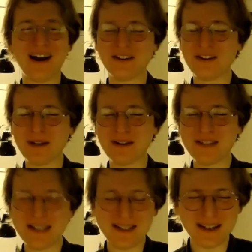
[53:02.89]
This has
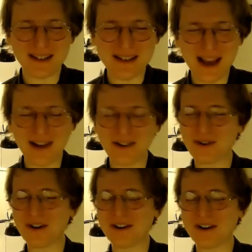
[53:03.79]
been Tea Technique
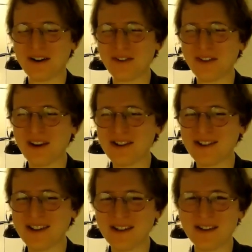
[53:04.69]
Editorial
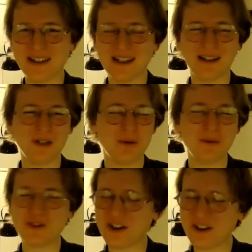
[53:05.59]
Conversations. We hope
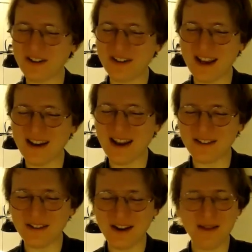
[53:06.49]
you join us again
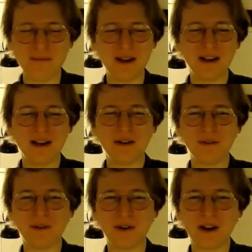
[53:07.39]
next time.
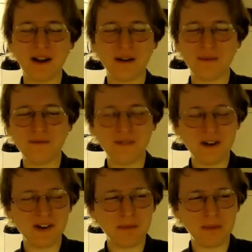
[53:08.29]
We're going to
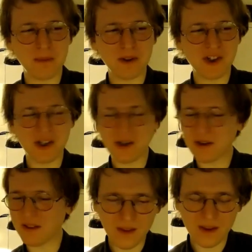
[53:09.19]
finish up
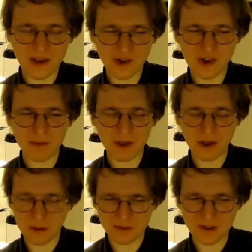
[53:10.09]
publishing the Yixing
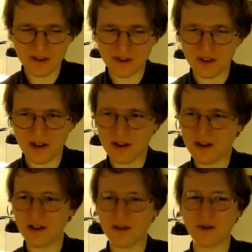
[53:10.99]
book, hopefully this
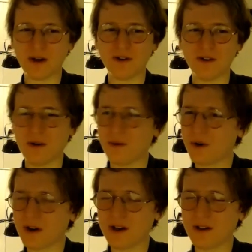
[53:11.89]
year, and we're going to start
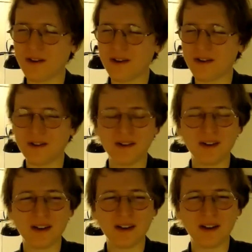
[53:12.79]
working on this
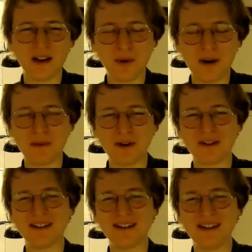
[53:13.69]
pu'er book.